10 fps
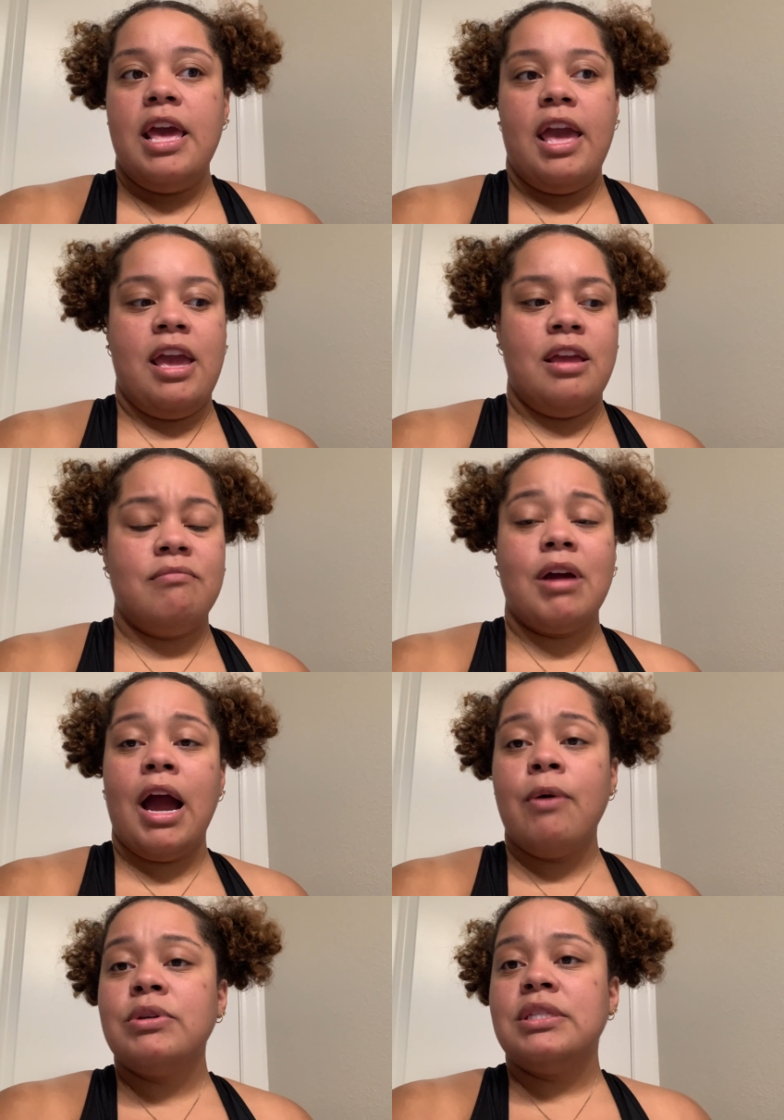And
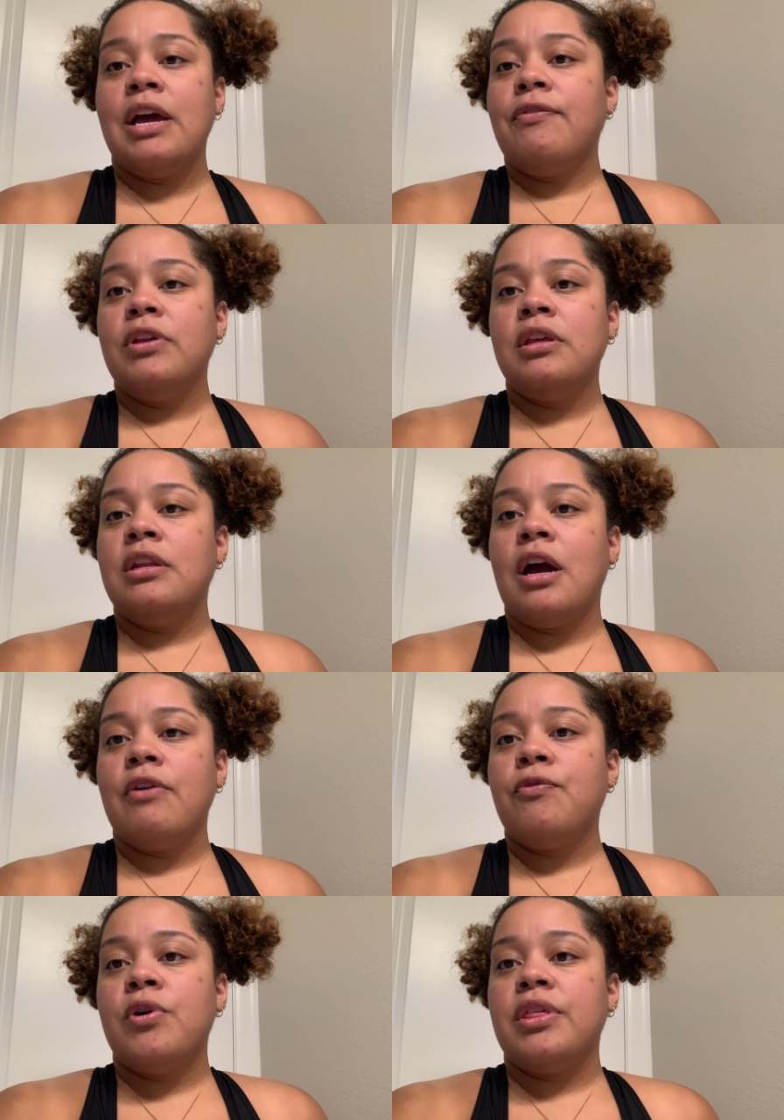I was definitely
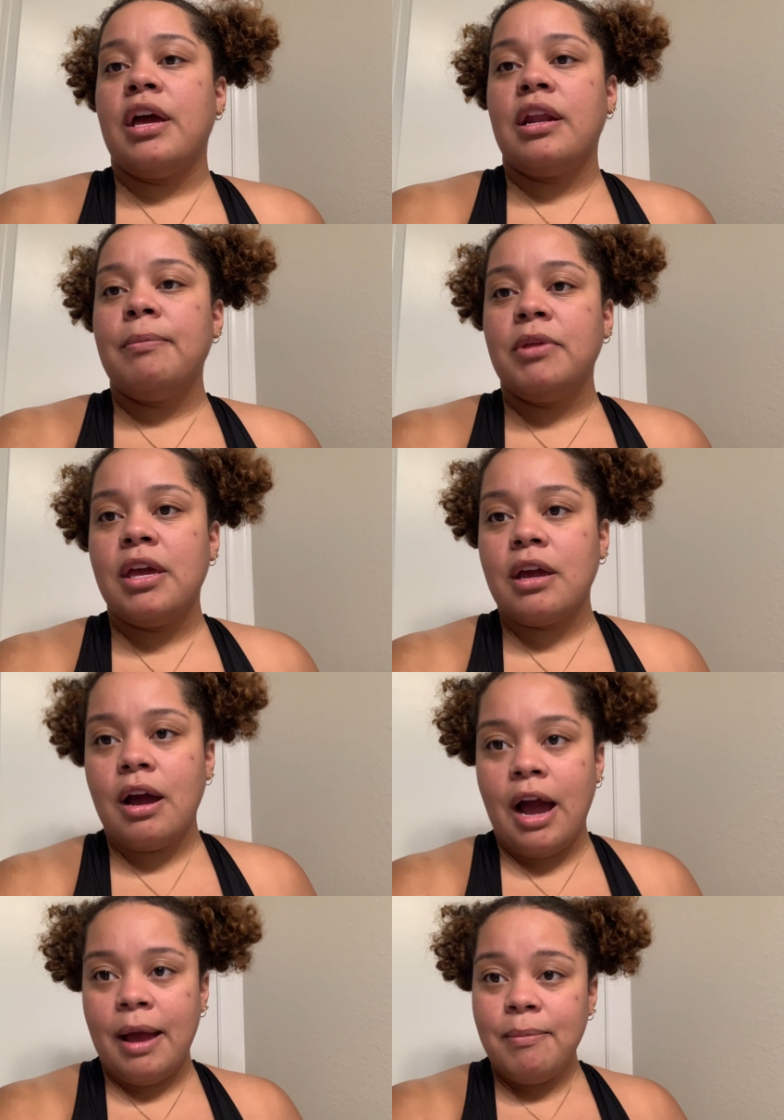not for that. I'm like,
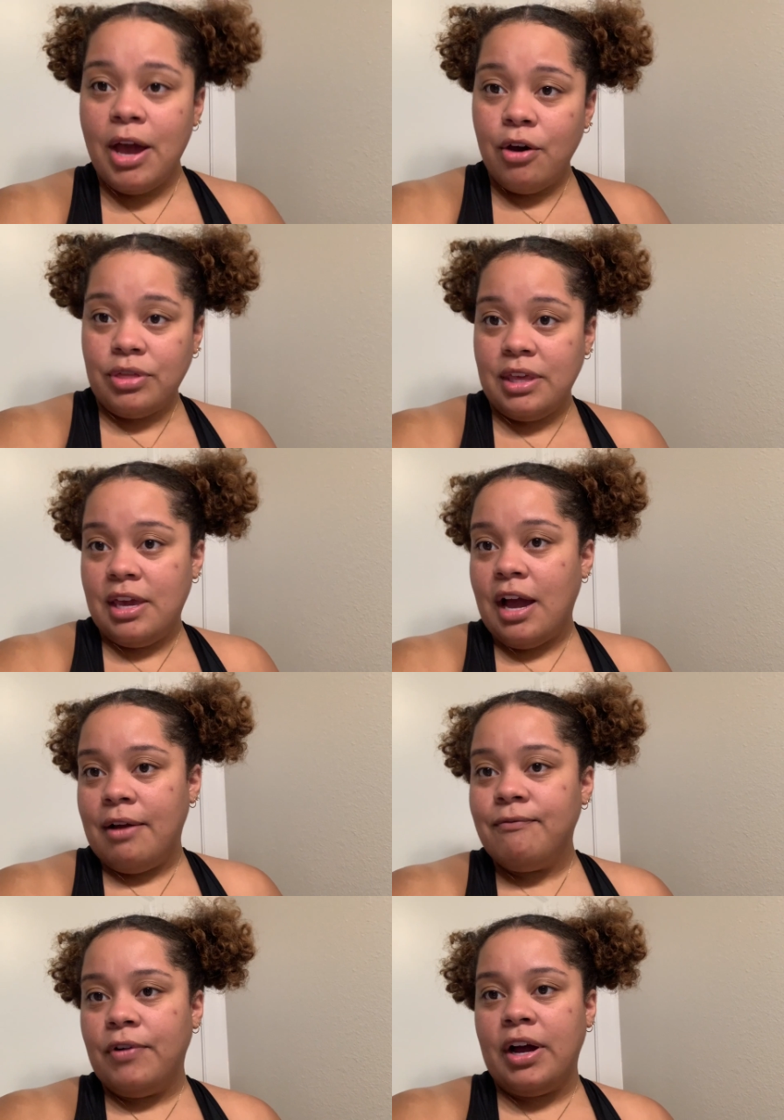I'm healthy,
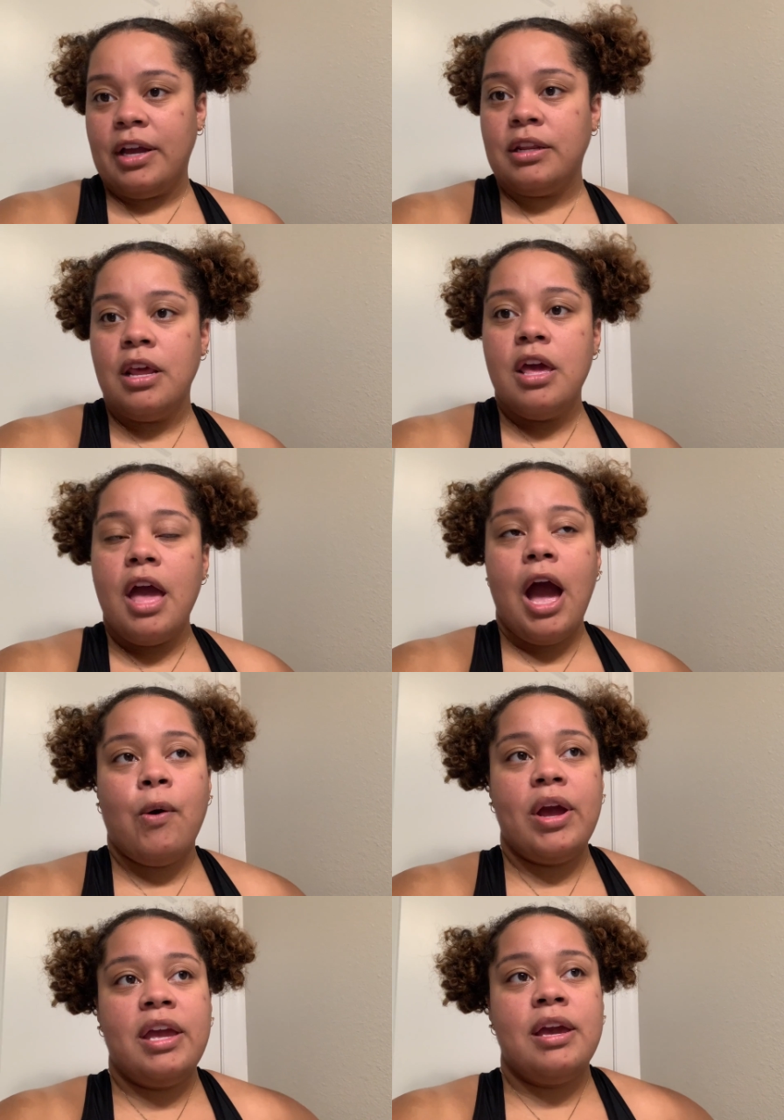I'm fine how
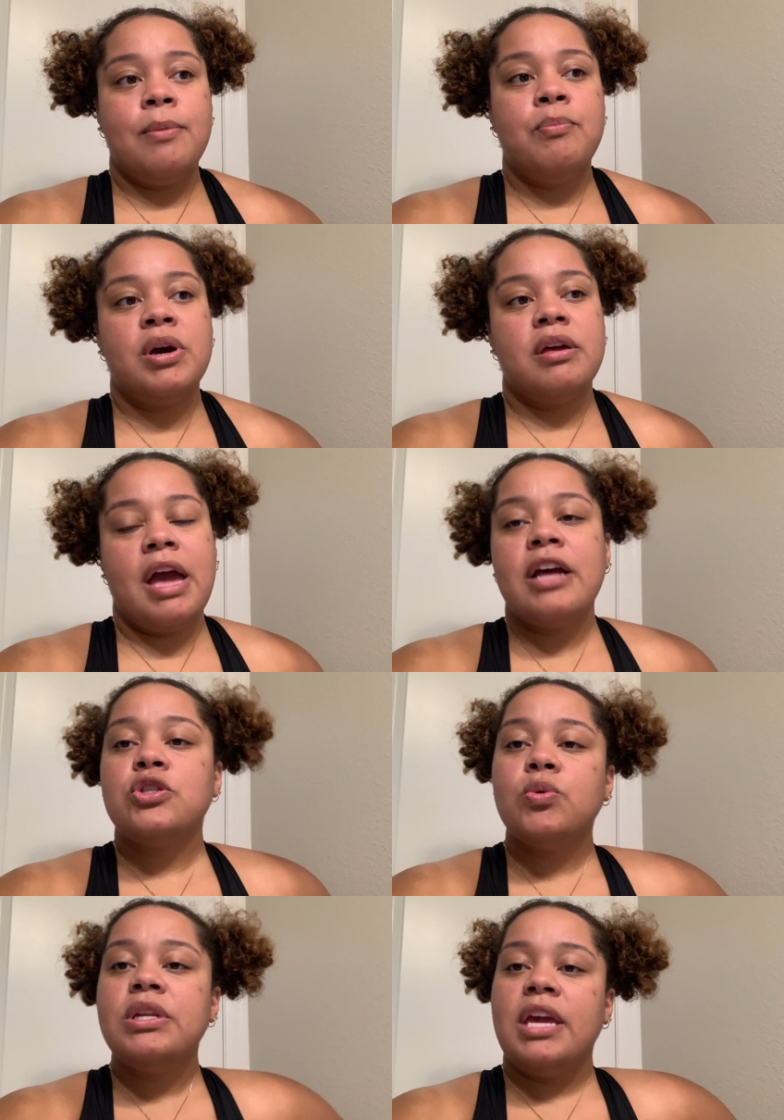I am. But at
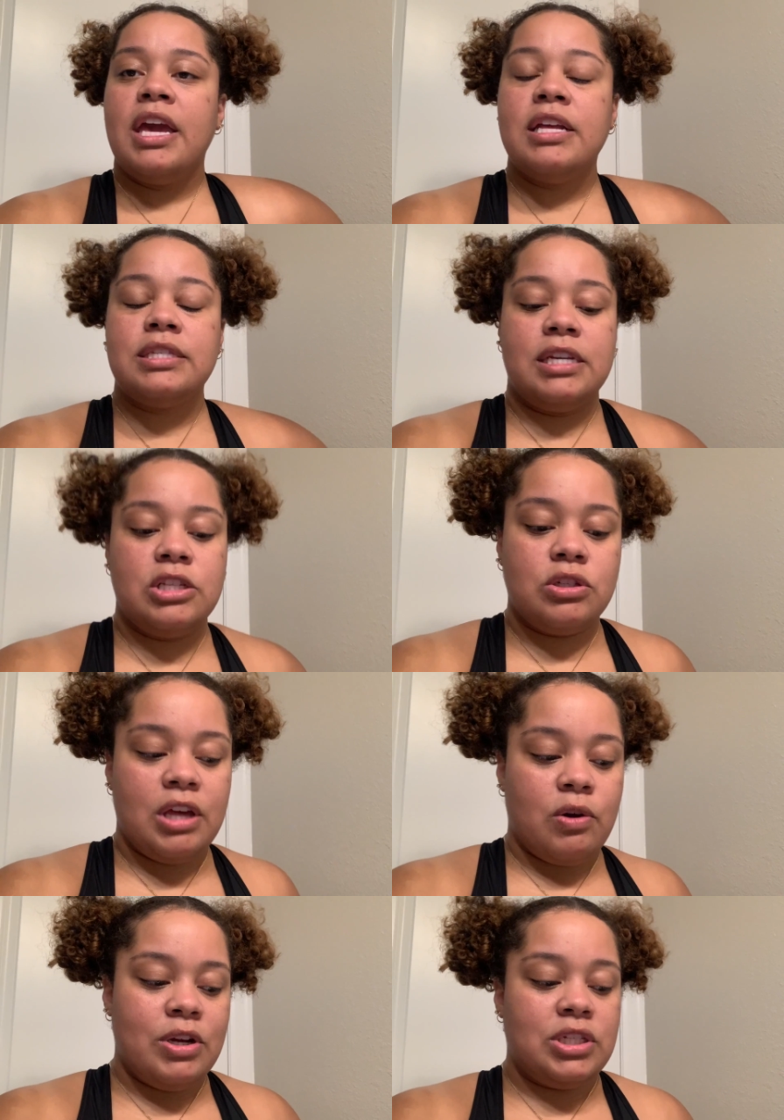28, to answer
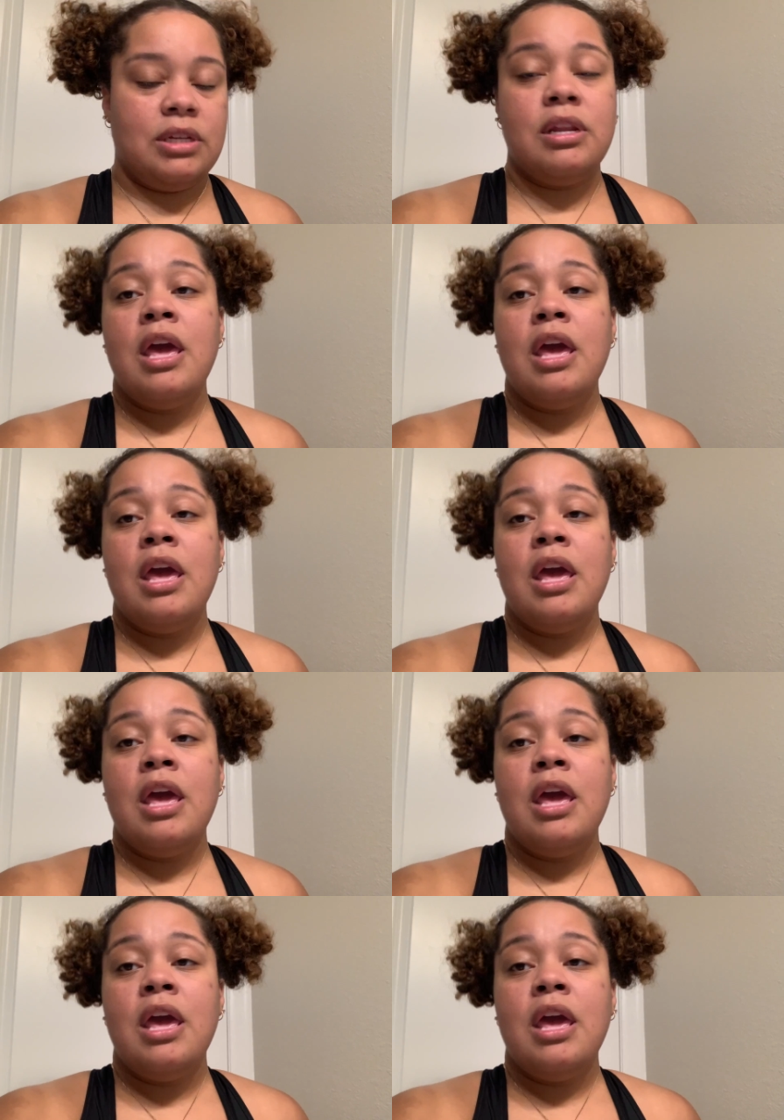that question,